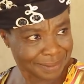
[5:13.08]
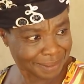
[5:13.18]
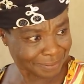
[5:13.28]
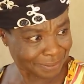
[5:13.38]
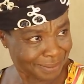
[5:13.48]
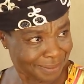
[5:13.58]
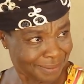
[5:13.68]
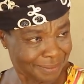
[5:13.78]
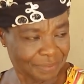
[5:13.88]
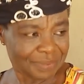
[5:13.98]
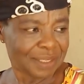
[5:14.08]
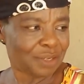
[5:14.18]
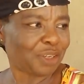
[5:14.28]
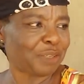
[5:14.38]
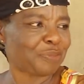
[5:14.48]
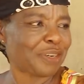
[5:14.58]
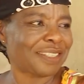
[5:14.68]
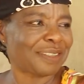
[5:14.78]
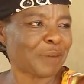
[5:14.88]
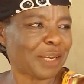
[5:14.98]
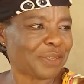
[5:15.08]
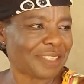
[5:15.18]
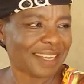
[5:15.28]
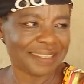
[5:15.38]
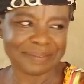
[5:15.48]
Secret? You're depressed, my daughter.